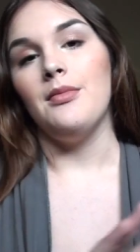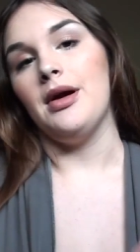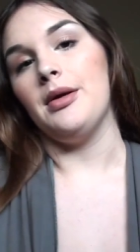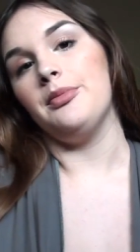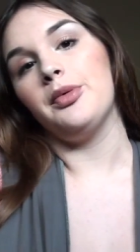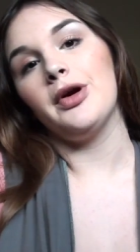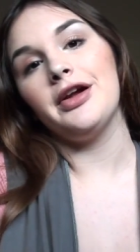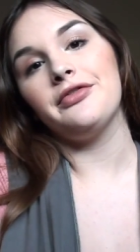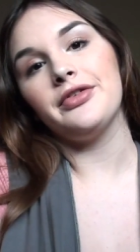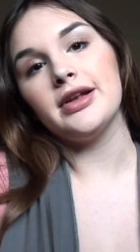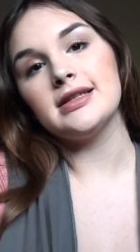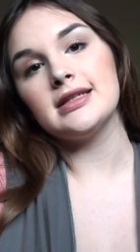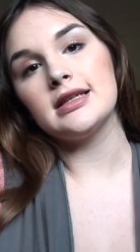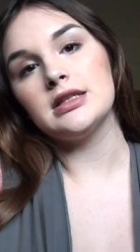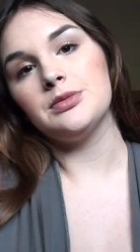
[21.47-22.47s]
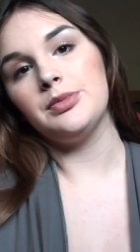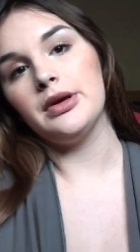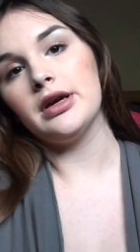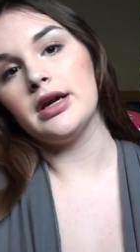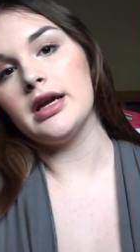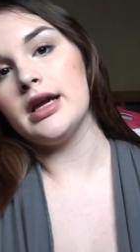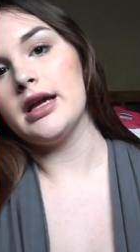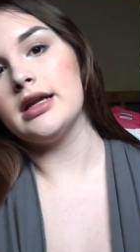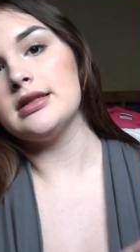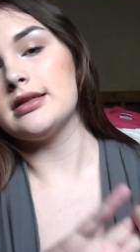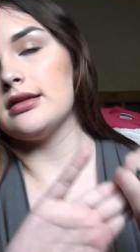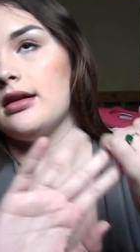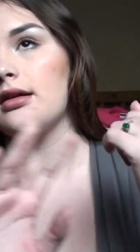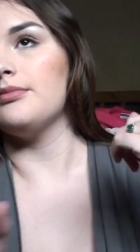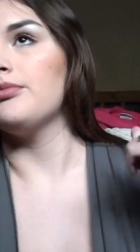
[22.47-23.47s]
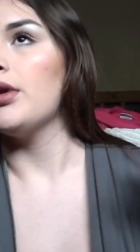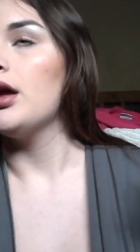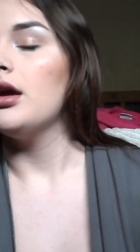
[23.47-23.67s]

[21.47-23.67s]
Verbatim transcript: my boyfriend's experience, uh,